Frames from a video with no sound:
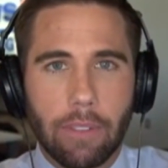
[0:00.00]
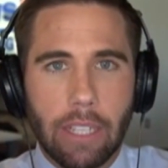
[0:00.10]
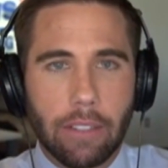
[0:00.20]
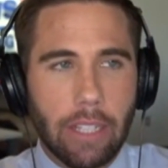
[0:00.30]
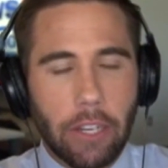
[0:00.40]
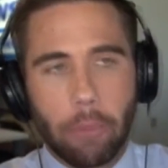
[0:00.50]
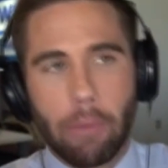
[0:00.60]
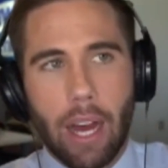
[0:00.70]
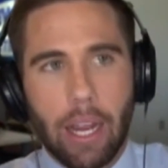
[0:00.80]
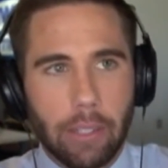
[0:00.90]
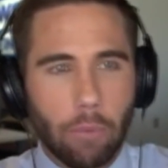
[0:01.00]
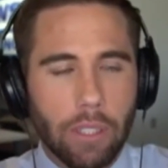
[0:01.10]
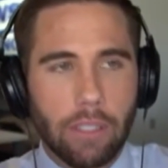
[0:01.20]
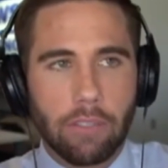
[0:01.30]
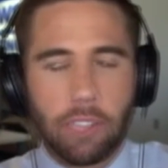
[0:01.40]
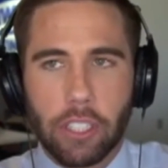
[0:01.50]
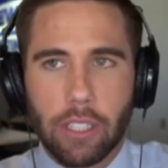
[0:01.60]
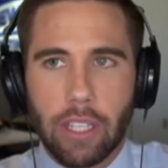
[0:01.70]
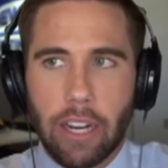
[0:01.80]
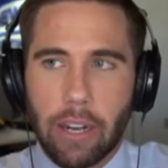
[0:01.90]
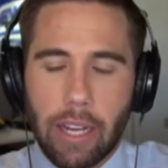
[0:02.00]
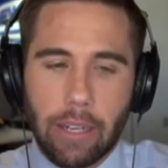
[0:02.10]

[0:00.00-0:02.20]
in in your mind, and what's the vision there?